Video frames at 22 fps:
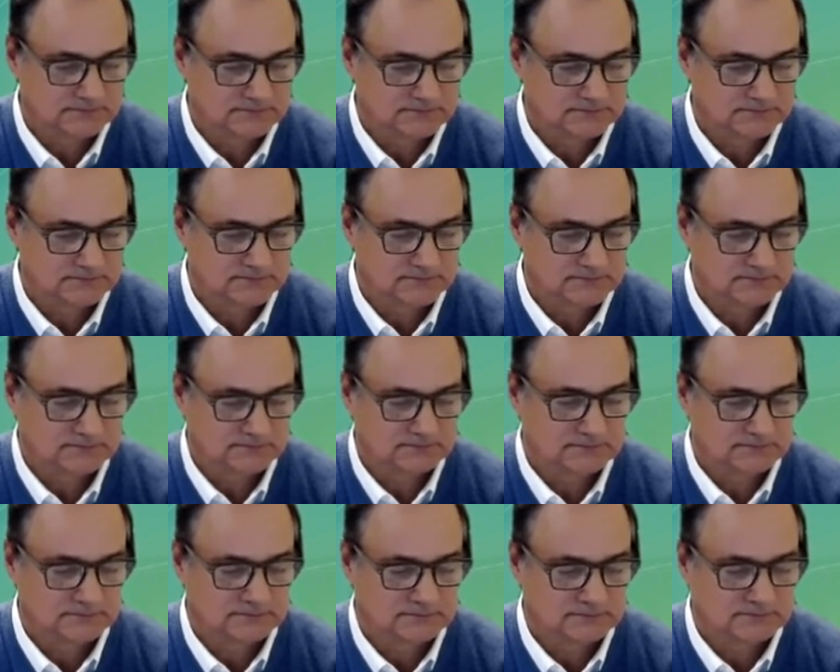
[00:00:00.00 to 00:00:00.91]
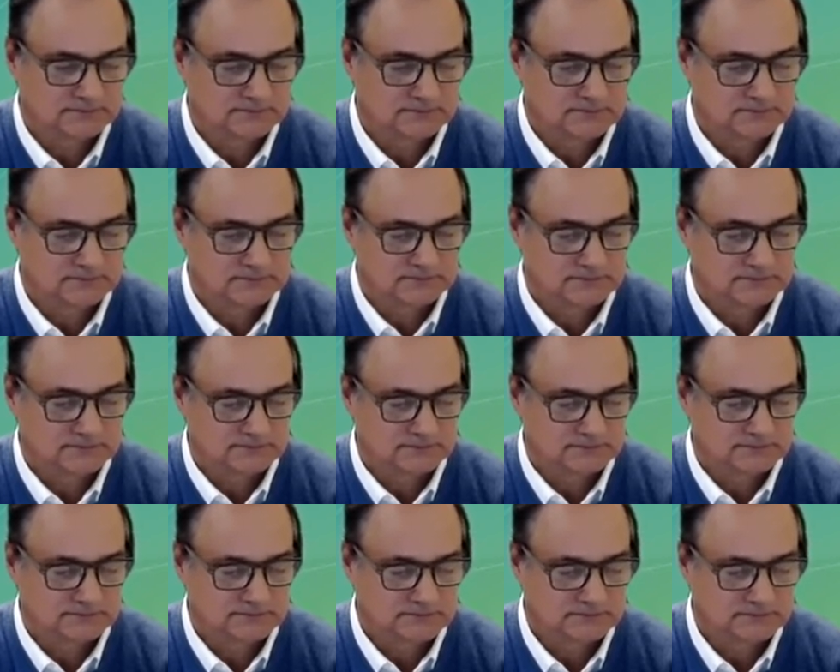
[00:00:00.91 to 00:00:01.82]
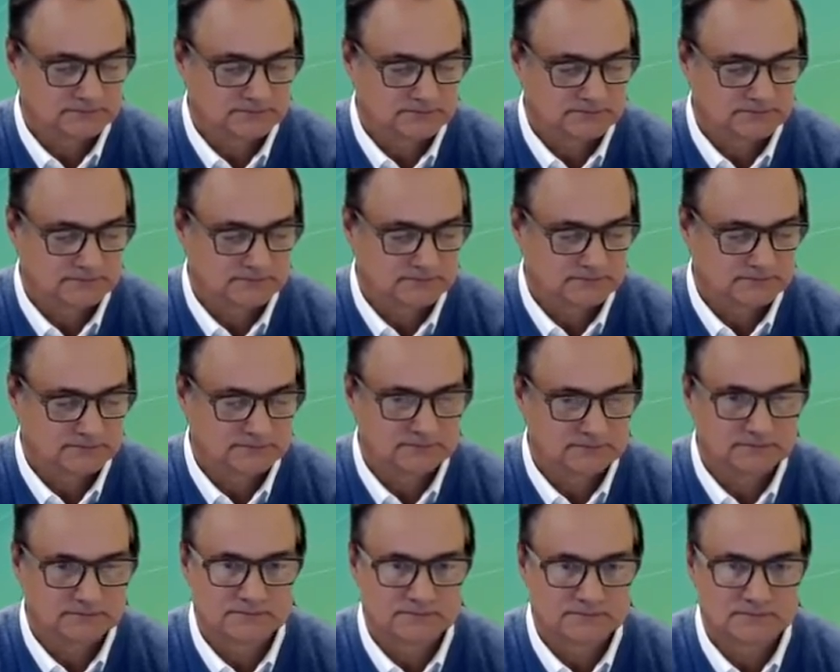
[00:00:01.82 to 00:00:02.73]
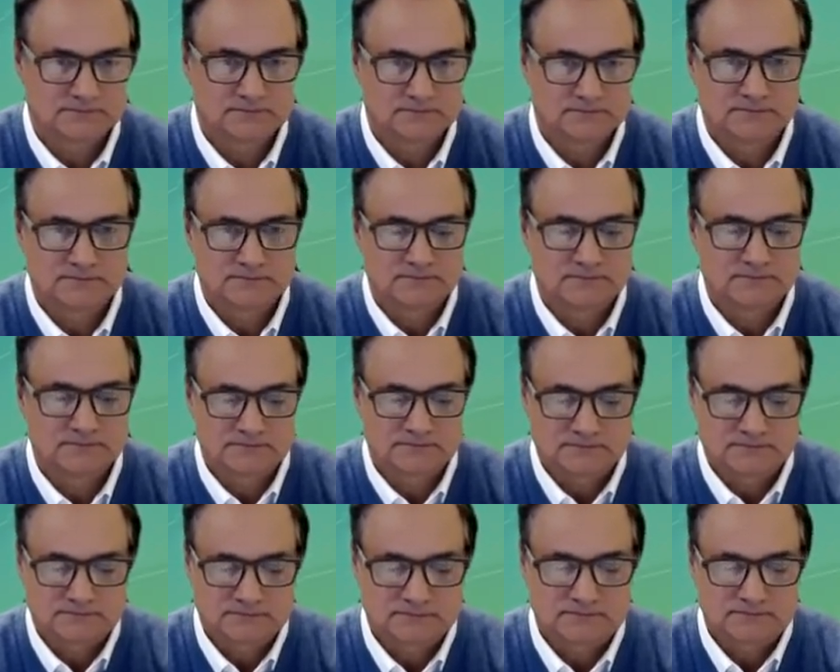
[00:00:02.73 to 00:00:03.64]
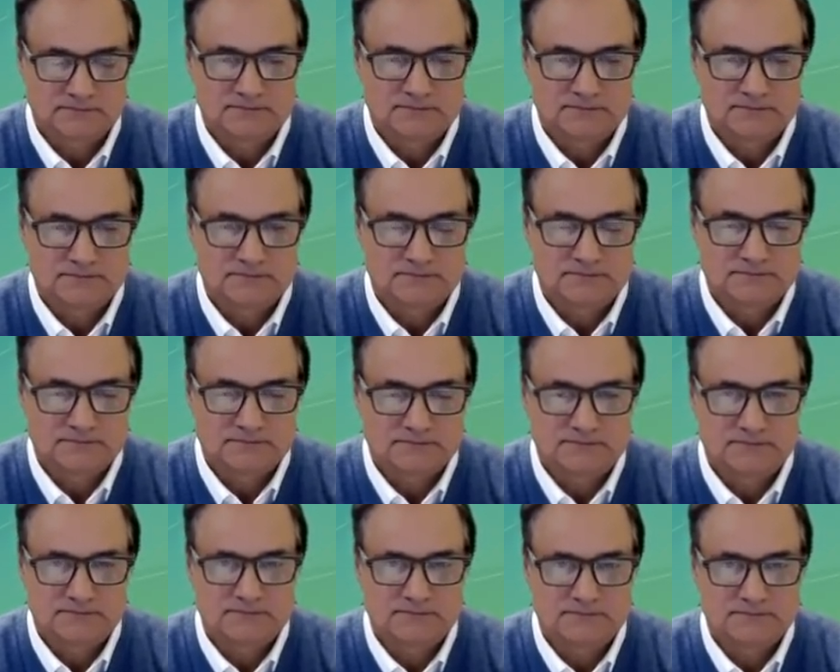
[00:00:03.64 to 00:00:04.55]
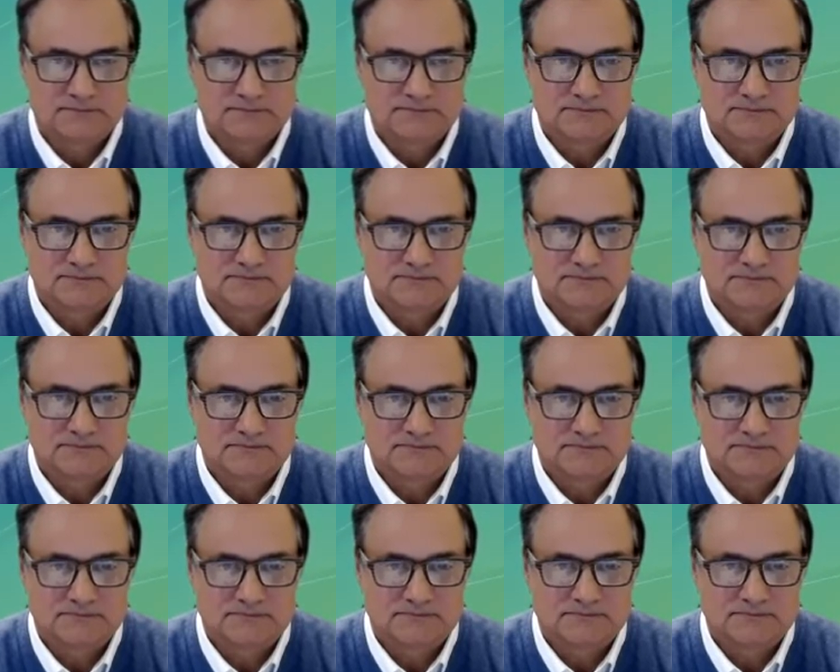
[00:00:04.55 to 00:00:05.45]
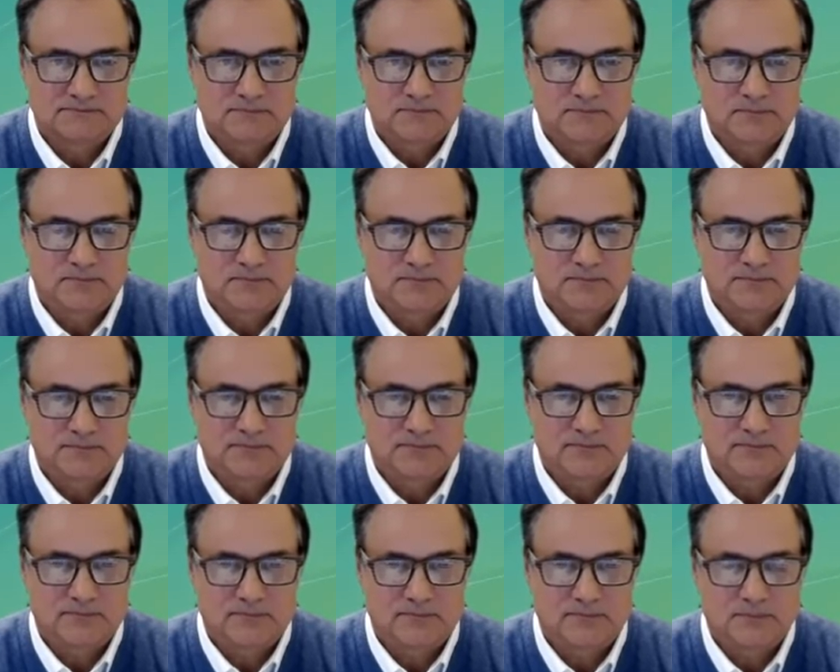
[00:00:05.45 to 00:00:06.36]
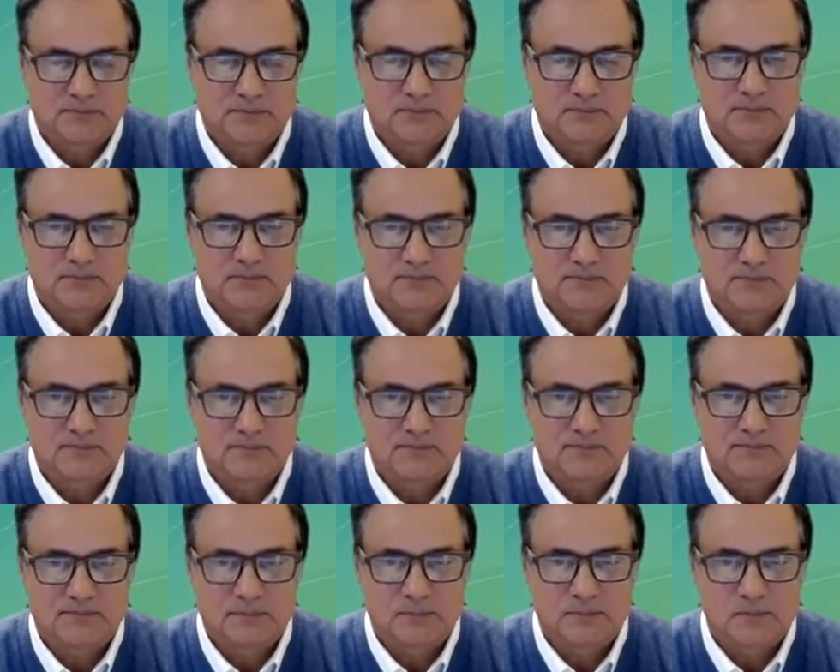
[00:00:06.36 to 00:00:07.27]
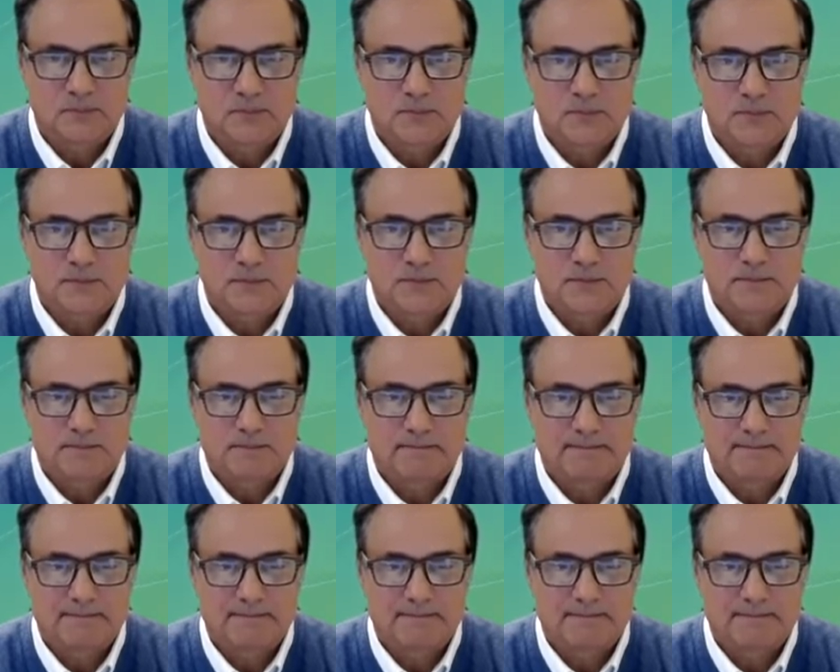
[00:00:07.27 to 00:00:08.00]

No words are spoken by the person on screen.